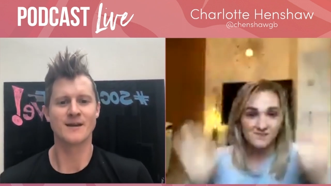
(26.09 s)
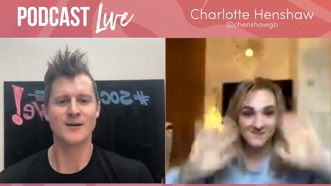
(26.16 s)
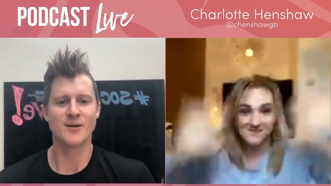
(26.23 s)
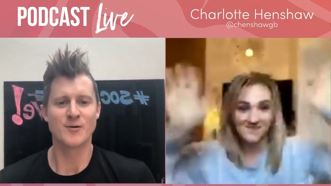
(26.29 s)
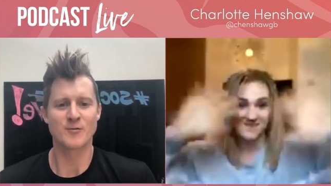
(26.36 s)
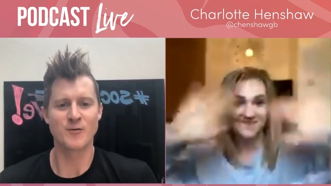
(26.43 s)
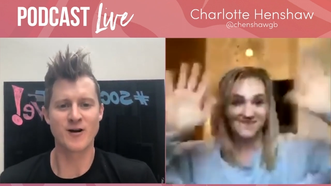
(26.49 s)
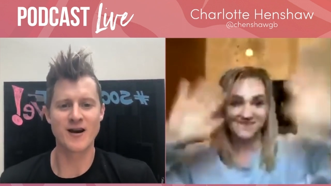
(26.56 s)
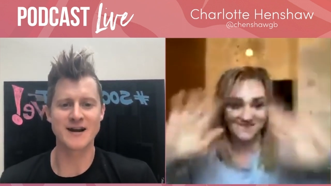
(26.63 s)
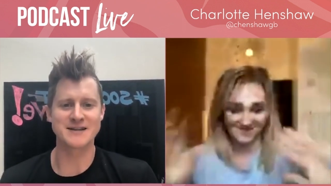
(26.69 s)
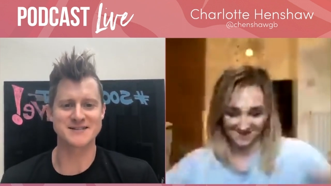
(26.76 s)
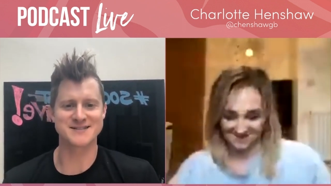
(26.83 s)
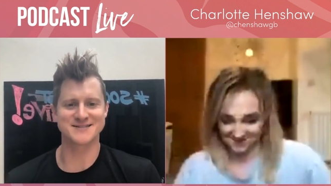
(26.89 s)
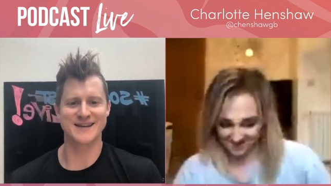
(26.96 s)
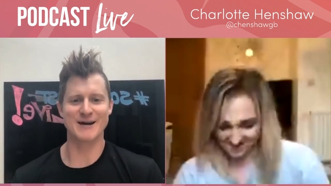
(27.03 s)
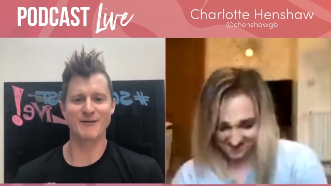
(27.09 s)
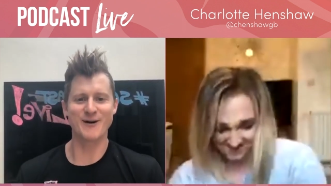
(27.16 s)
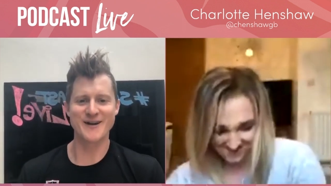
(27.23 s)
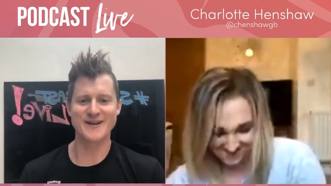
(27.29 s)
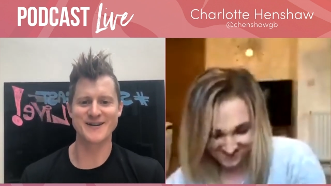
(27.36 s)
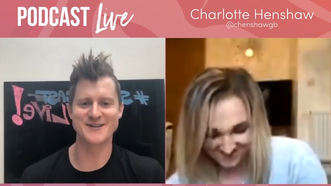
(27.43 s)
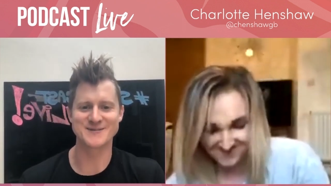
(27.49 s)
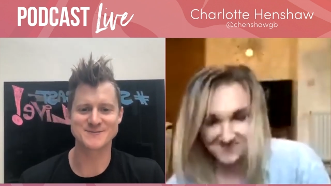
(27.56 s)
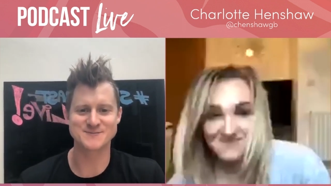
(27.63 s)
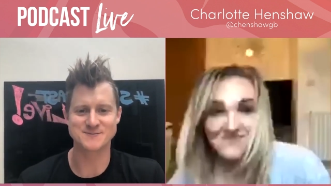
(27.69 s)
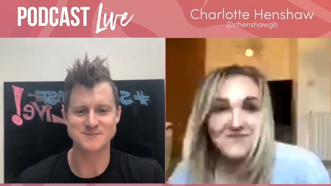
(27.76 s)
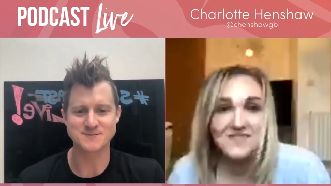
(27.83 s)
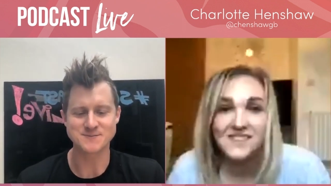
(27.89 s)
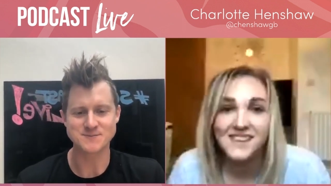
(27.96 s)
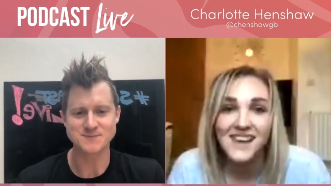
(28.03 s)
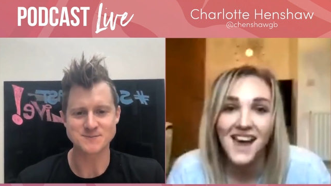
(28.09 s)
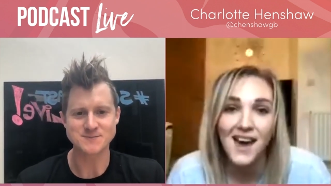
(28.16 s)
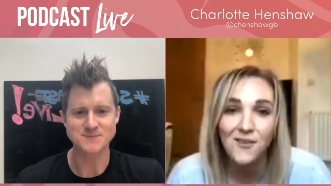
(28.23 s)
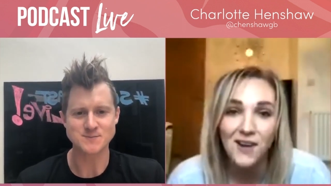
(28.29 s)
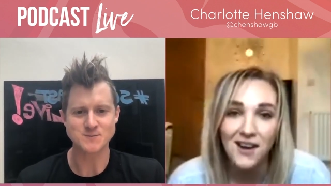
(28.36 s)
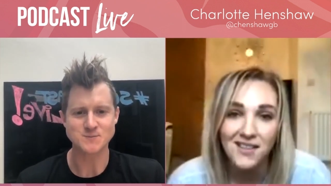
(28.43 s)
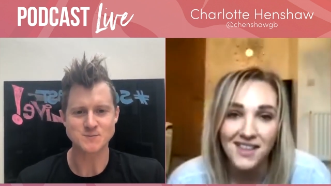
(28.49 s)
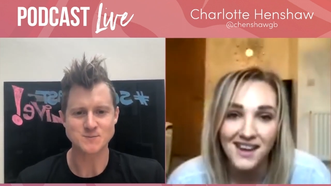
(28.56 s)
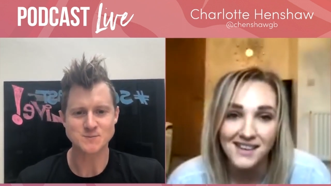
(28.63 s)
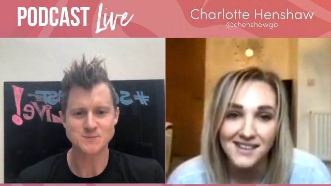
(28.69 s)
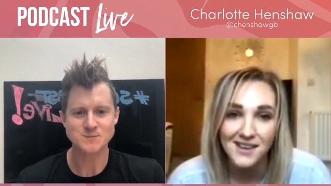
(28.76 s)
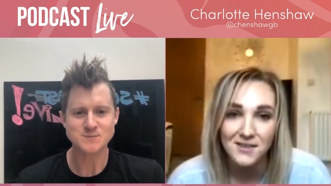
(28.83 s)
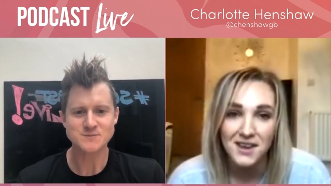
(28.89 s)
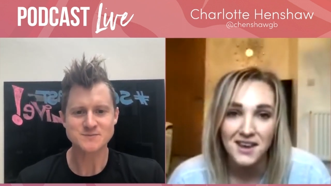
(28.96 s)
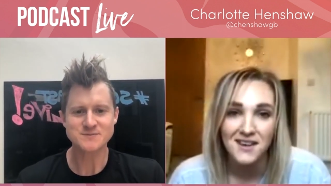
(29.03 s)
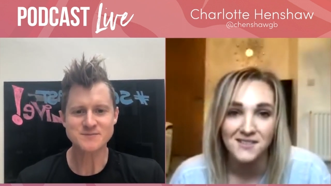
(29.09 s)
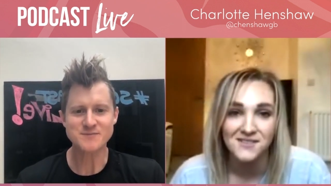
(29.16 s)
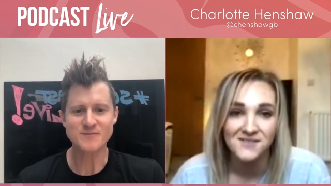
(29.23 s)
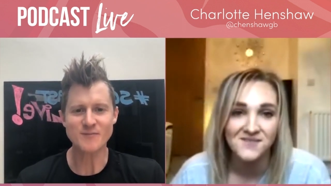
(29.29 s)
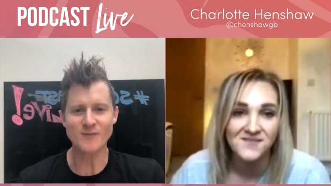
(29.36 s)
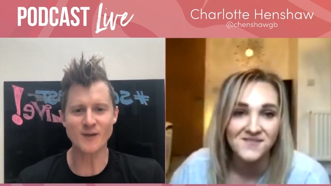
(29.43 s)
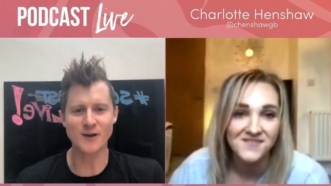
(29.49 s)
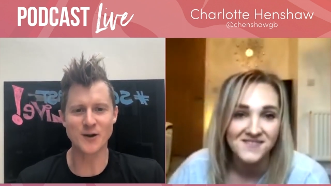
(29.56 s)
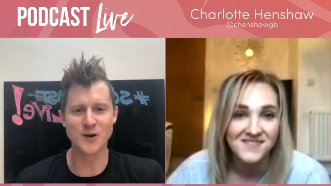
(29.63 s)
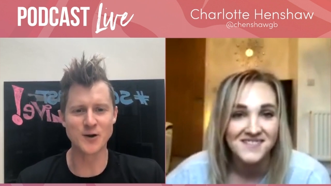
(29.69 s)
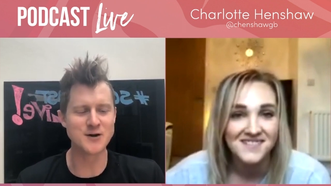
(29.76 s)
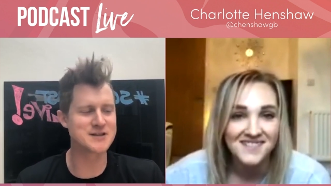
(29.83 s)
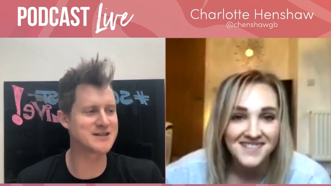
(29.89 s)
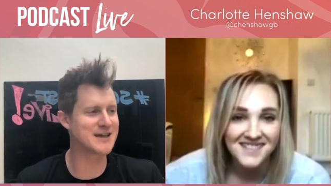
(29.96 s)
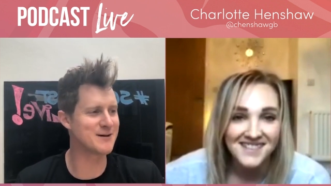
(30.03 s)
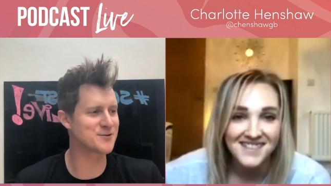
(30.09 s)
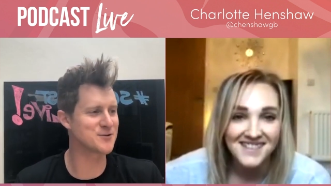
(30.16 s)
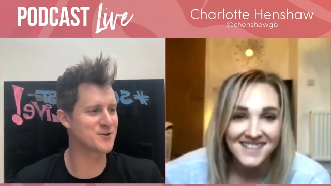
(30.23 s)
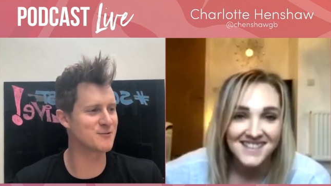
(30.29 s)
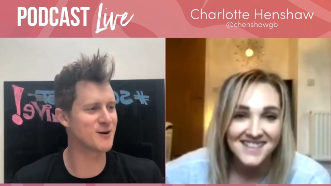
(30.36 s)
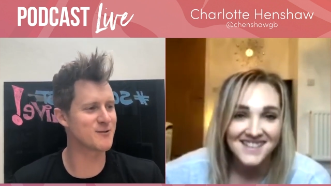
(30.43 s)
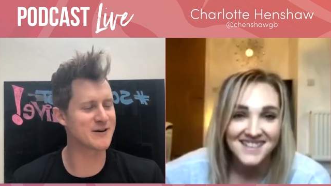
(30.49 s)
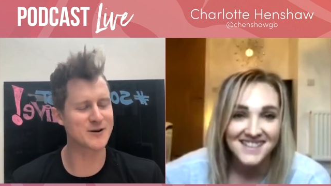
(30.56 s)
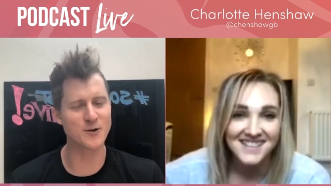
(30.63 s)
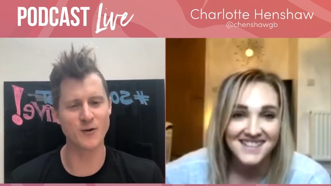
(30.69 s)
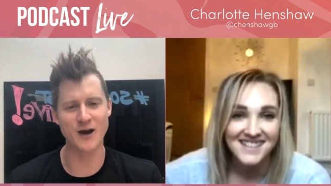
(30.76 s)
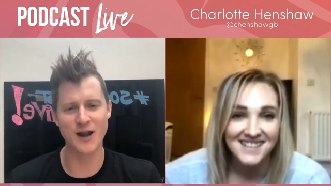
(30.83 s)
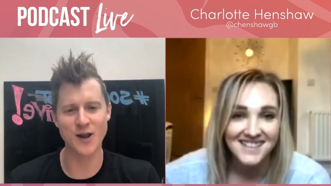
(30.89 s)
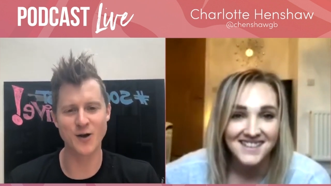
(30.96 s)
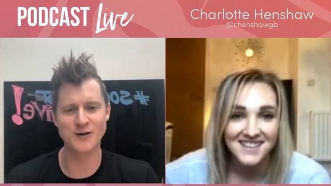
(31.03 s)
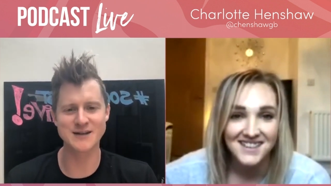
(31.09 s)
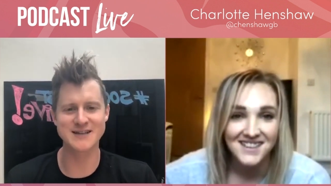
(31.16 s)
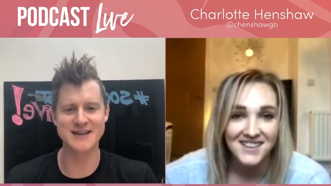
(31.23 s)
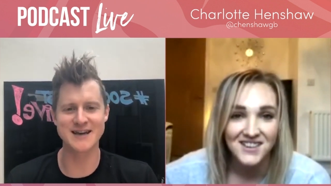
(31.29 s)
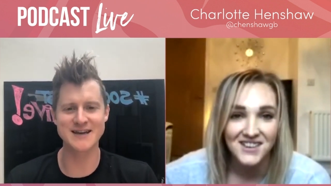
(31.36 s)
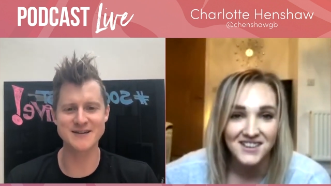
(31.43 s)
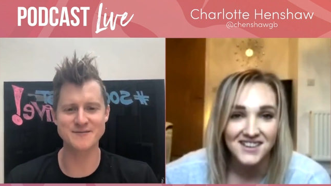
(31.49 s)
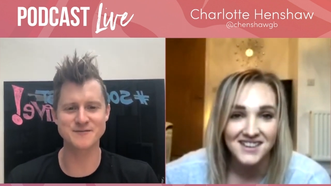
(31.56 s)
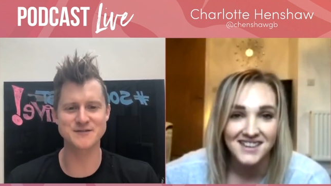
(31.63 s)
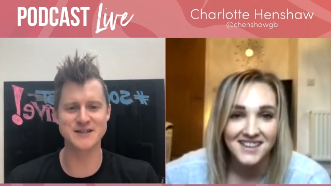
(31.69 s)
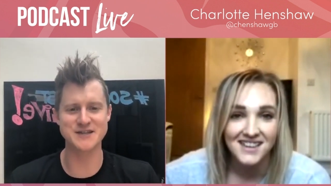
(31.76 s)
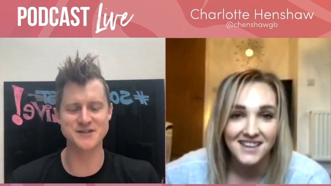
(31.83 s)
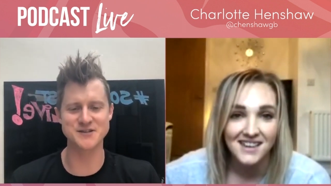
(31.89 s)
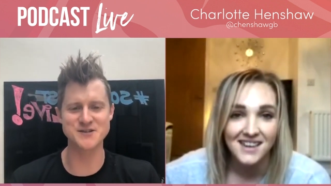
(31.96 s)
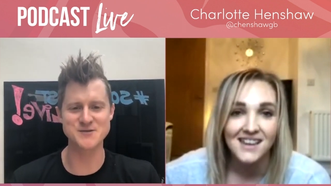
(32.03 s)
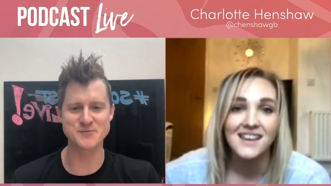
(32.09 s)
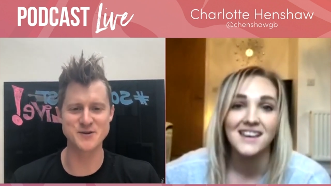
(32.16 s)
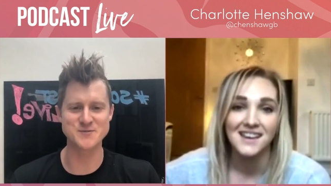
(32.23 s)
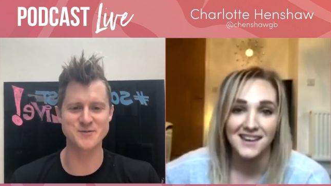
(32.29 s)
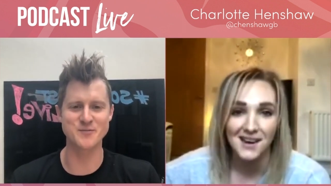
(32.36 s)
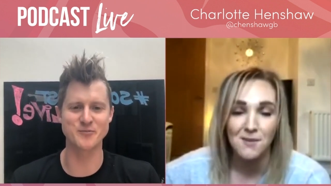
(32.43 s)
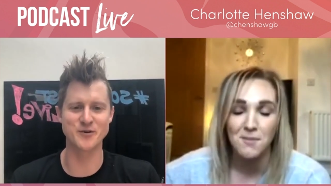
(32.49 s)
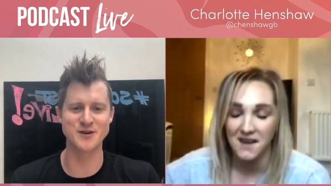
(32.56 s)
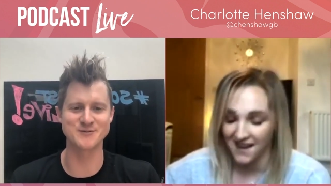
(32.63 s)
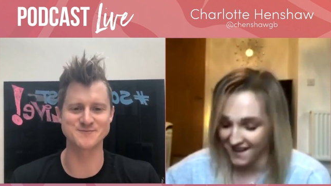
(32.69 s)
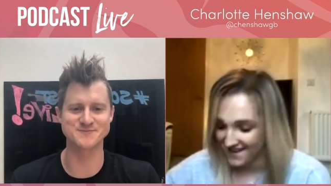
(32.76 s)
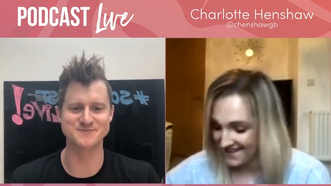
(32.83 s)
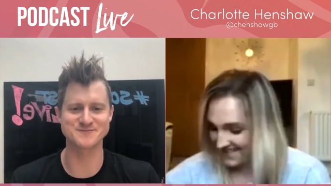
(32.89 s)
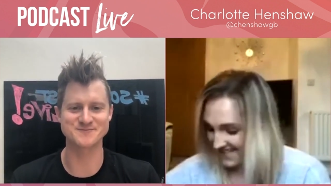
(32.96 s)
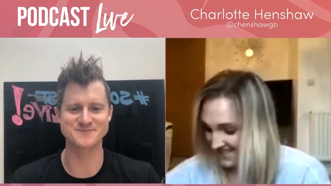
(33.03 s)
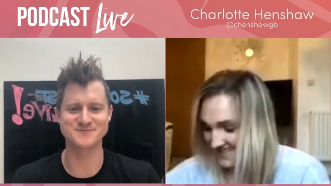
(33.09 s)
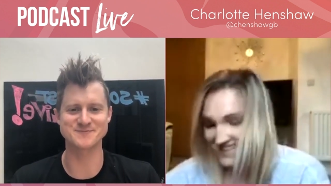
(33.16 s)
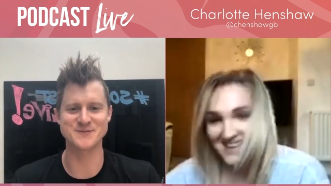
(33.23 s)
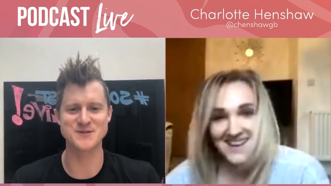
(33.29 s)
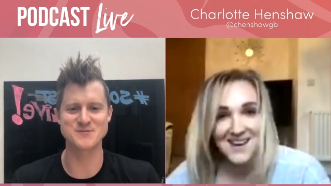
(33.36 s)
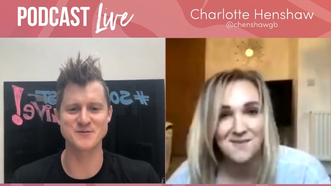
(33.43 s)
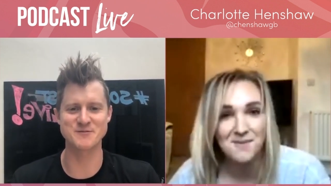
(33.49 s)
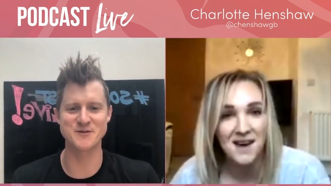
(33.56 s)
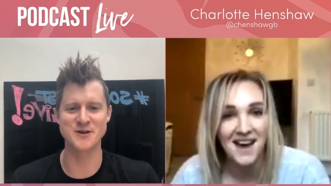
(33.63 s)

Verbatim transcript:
Speaker 1: Right, how are you?
Speaker 2: Yeah, well, thanks. How are you?
Speaker 1: Good, yeah, I'm doing well. We had quite a long day of sessions, but it's been great. It's I been bet. really